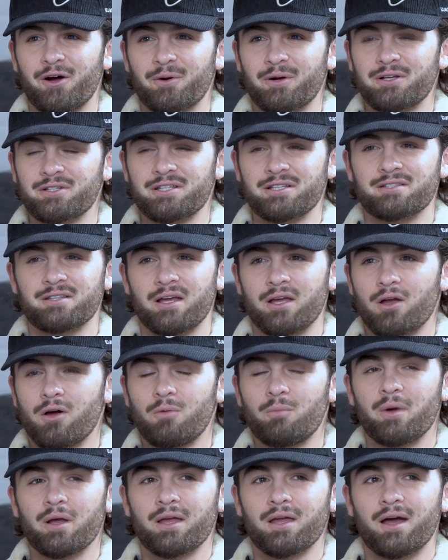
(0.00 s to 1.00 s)
because it's like,
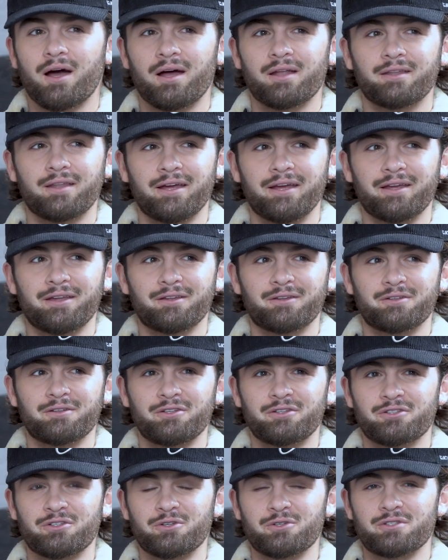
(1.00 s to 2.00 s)
oh my God, like,
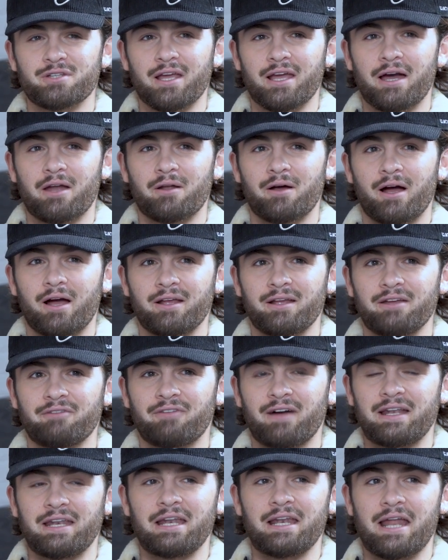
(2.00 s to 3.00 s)
so you're saying
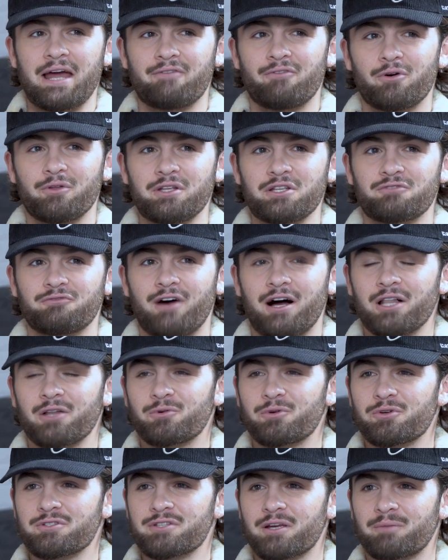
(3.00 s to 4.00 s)
if I didn't have all these
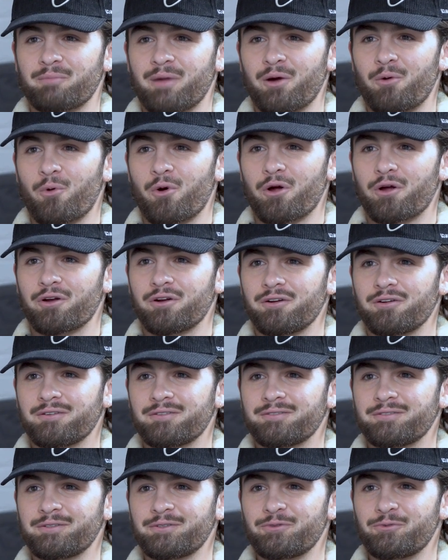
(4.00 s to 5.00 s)
followers, like my work
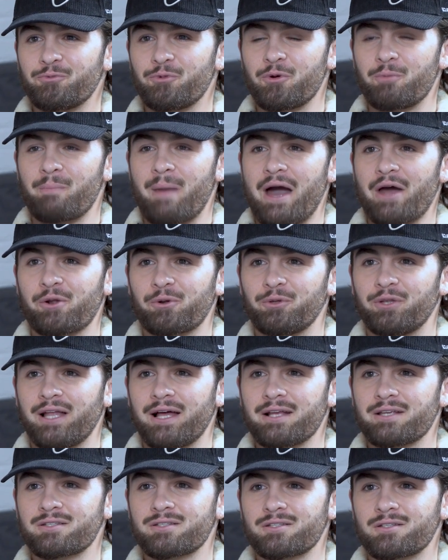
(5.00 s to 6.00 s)
would matter
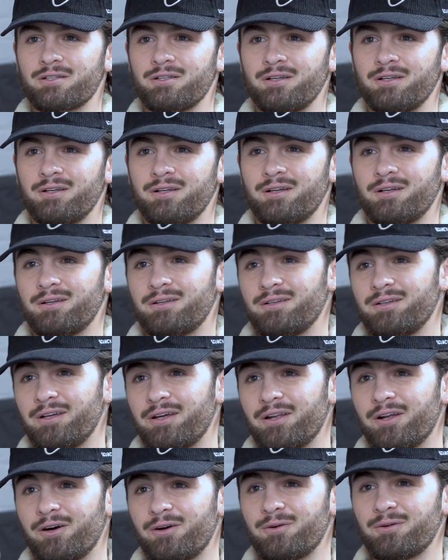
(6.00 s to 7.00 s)
less,
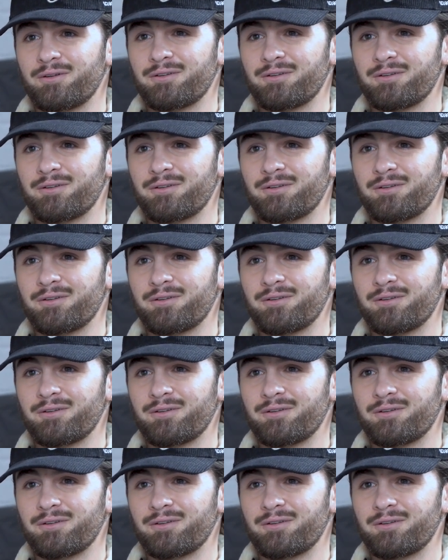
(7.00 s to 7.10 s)
you know?